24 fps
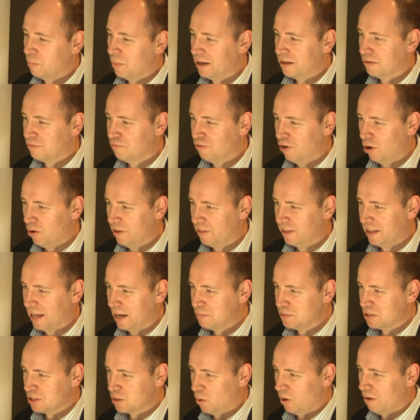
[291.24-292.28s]
role at the
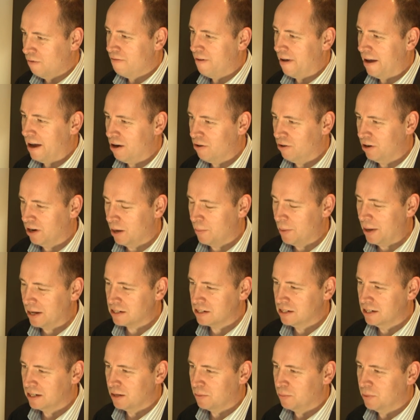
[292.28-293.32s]
Games is quite varied. I'm
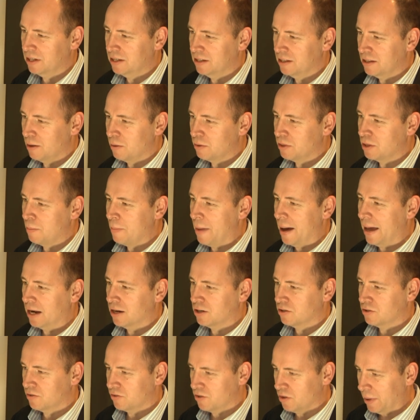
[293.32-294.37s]
actually going to be the
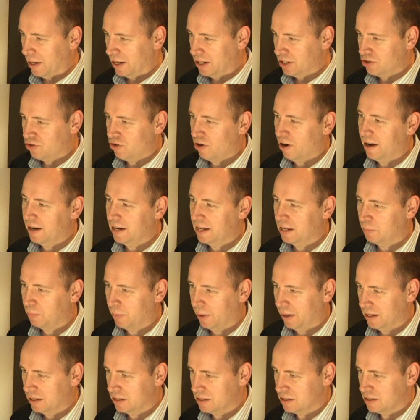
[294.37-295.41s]
manager of the main training
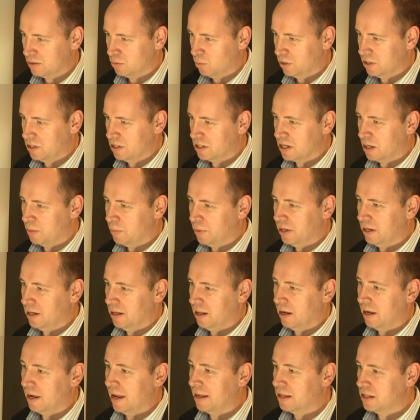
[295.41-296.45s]
base, which is going to be
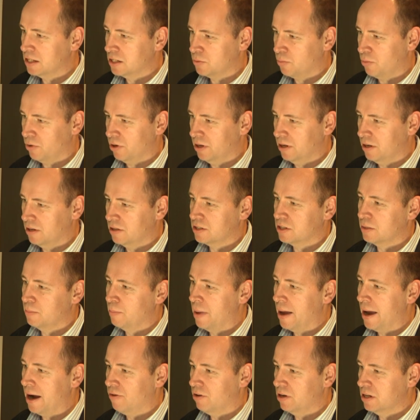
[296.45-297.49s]
at Lensbury and St
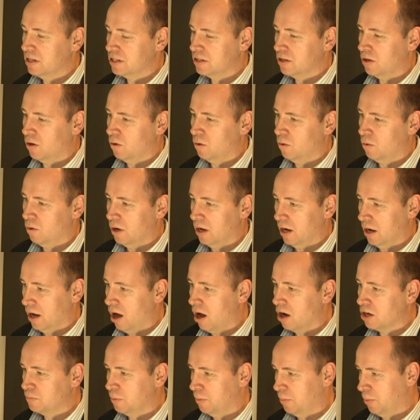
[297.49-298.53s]
Mary's. So a
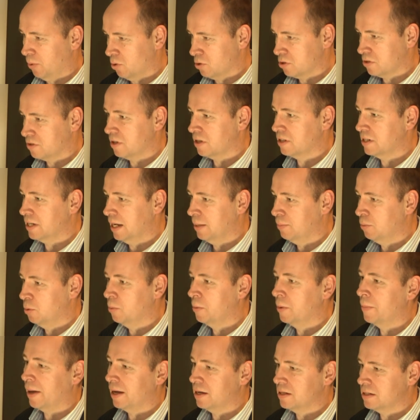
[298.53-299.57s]
large proportion of the team will
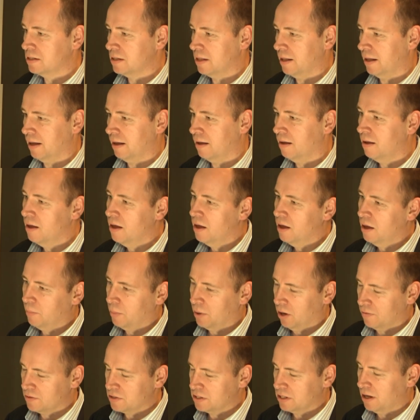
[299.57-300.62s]
be based there,
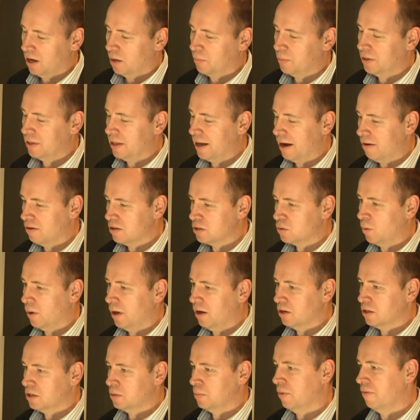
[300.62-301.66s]
but obviously I'll be there as
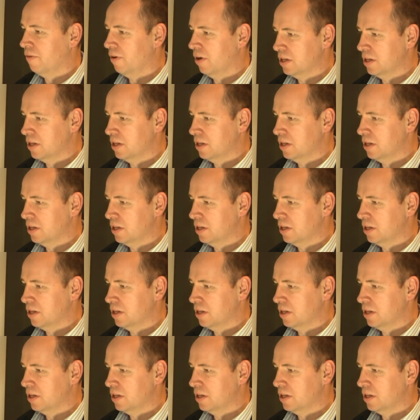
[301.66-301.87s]
well to provide